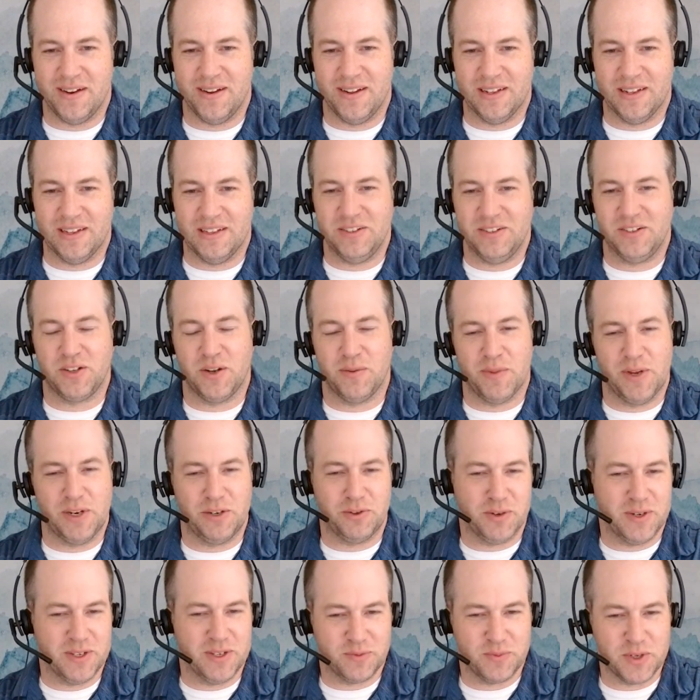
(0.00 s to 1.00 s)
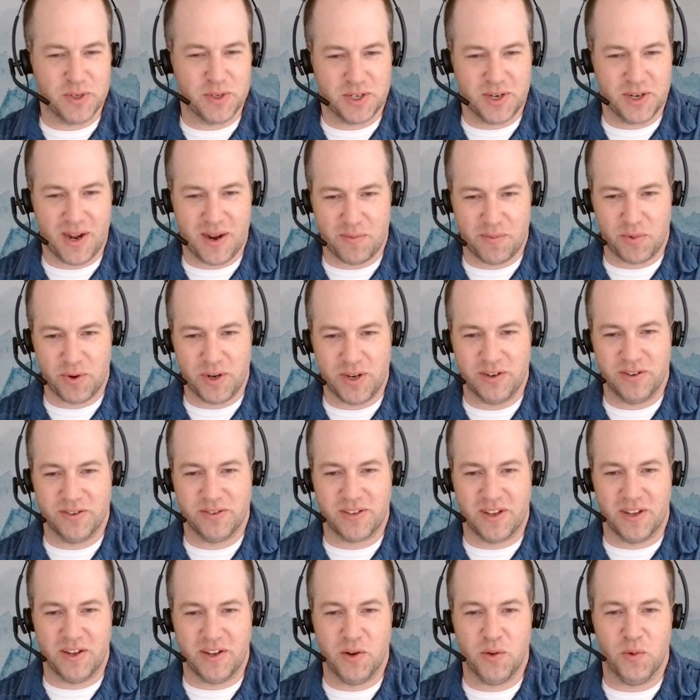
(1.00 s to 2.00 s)
at least on my transmission
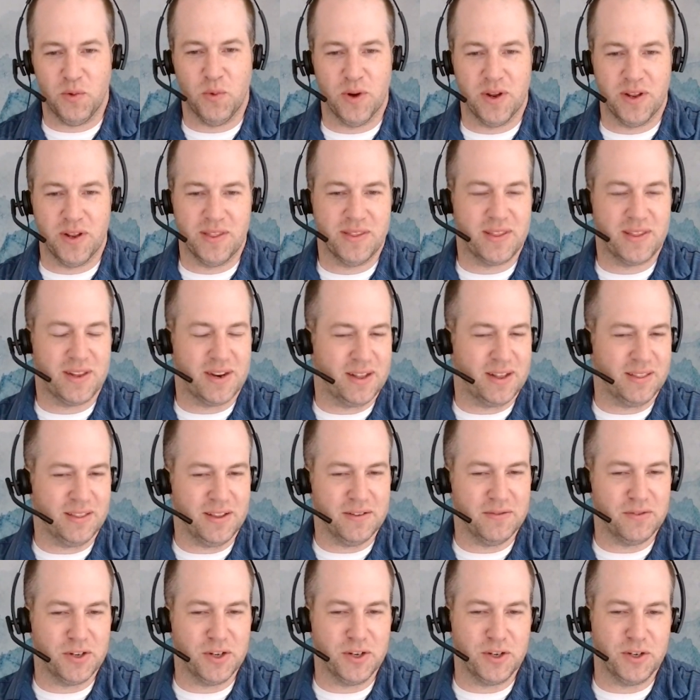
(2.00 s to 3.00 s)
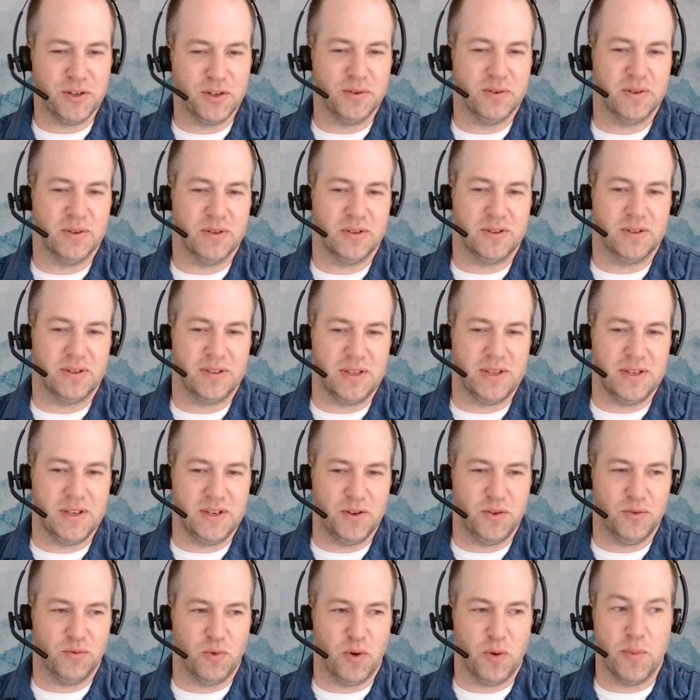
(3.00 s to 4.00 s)
operators, I know one that I love to do is
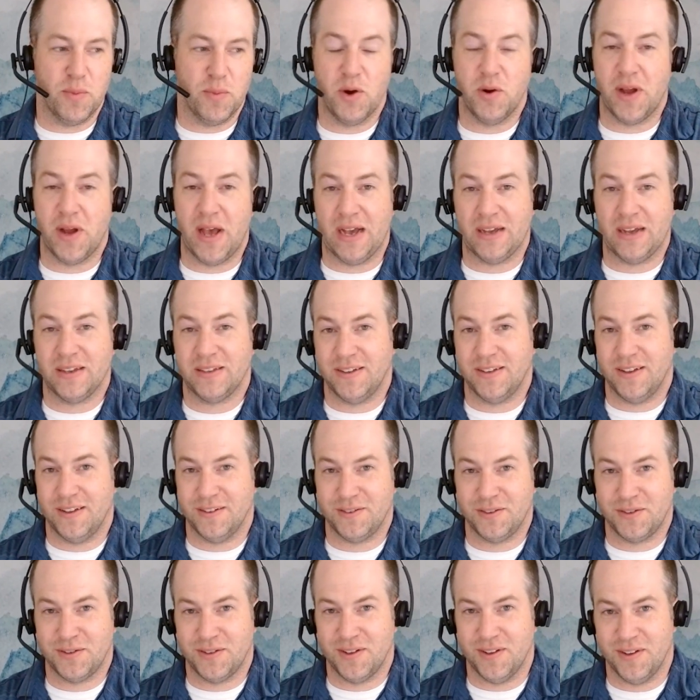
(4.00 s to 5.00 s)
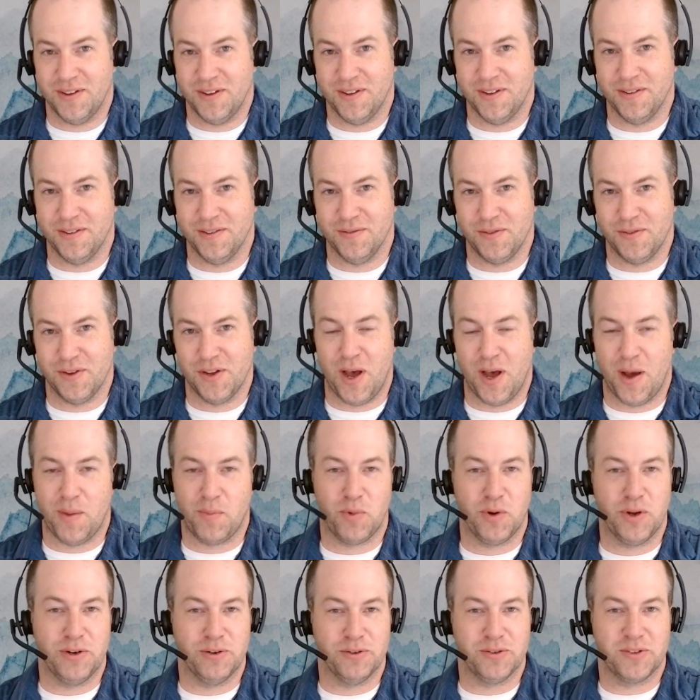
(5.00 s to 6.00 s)
the remote access of an
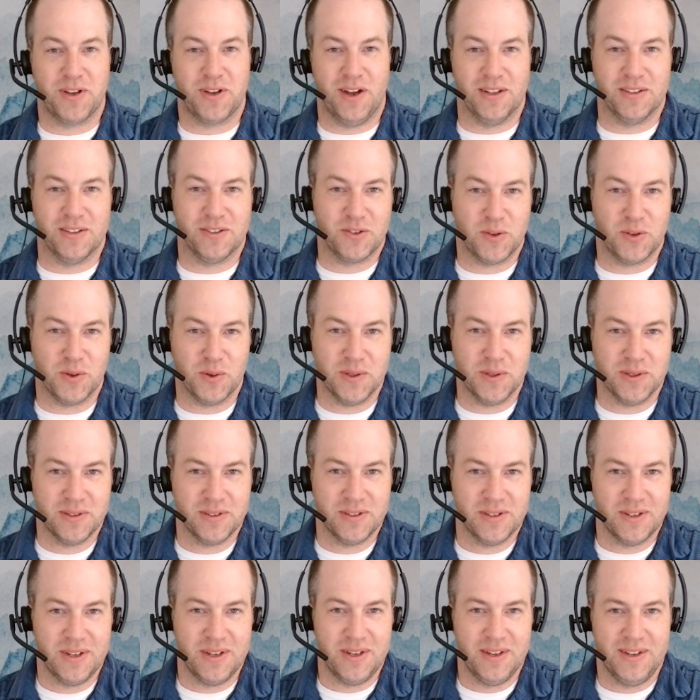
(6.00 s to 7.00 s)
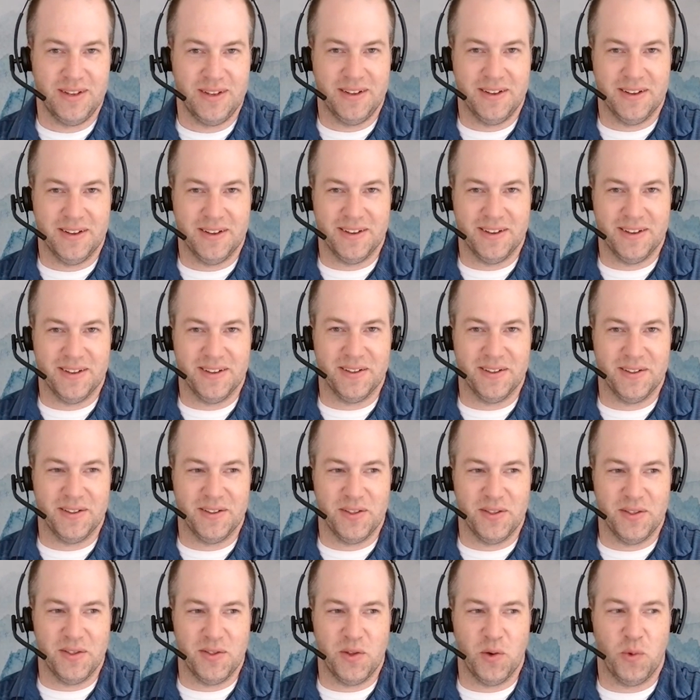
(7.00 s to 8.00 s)
operator's console.
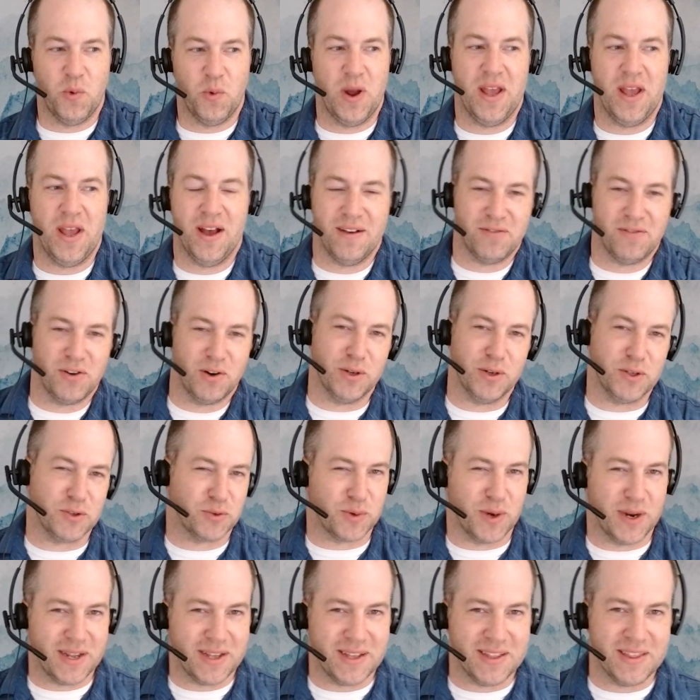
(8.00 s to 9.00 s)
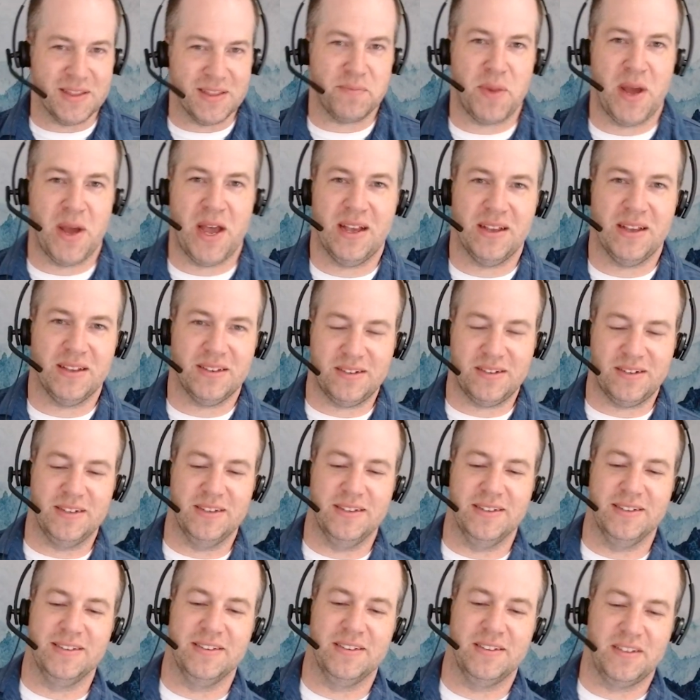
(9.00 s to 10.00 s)
The way I've always run it in the past
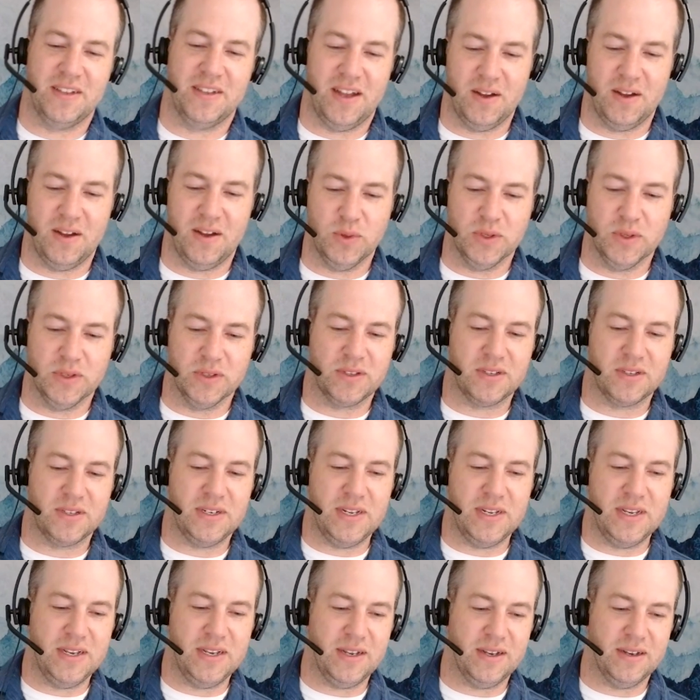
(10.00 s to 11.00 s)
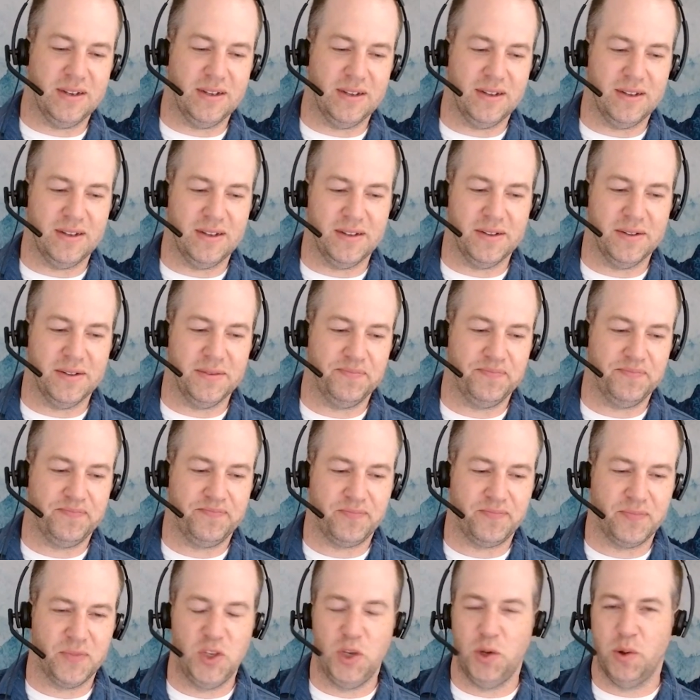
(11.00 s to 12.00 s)
is I will sneak
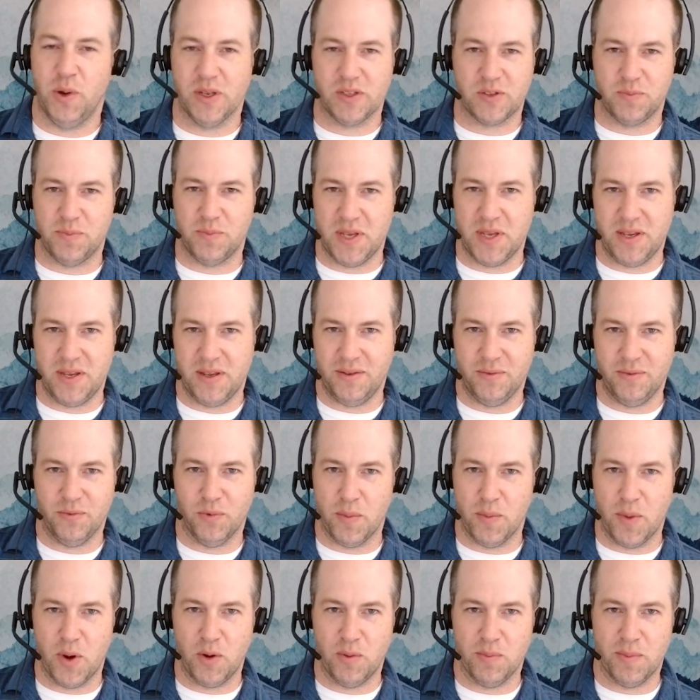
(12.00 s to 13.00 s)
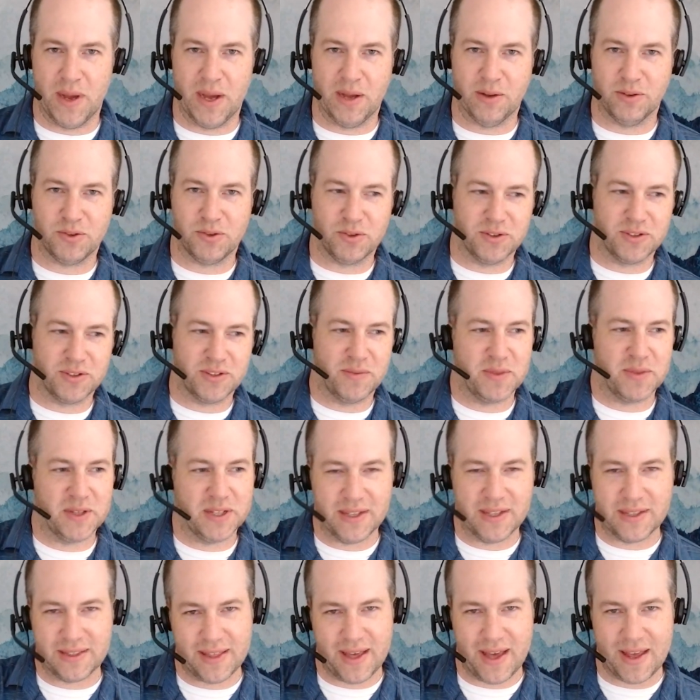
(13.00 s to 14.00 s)
USB remote mouse or something
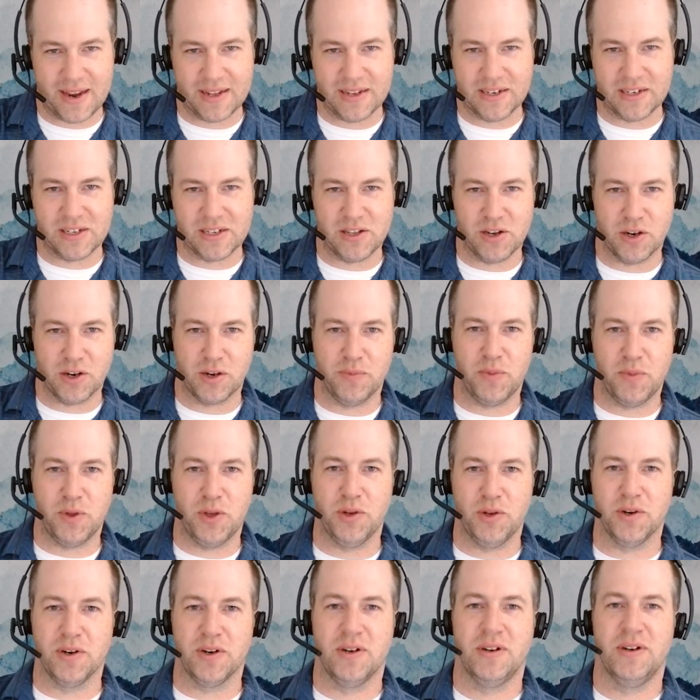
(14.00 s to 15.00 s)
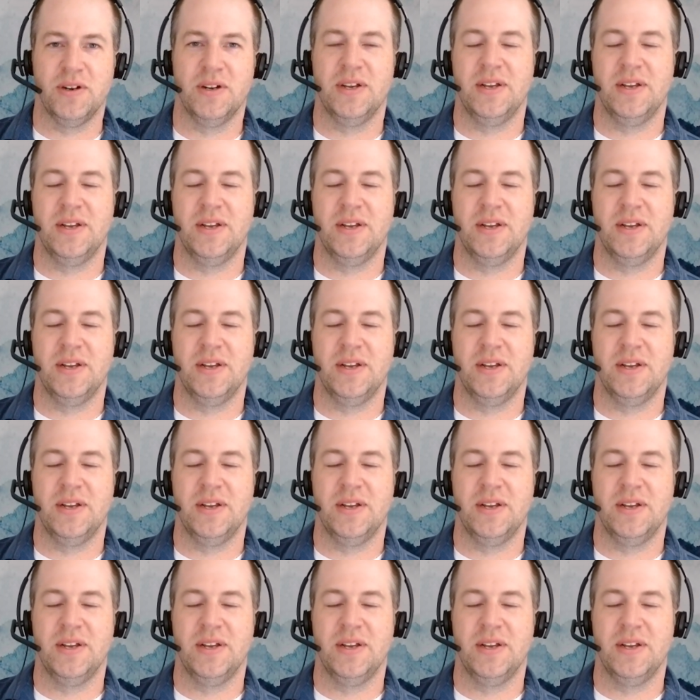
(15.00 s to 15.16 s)
like that into their computer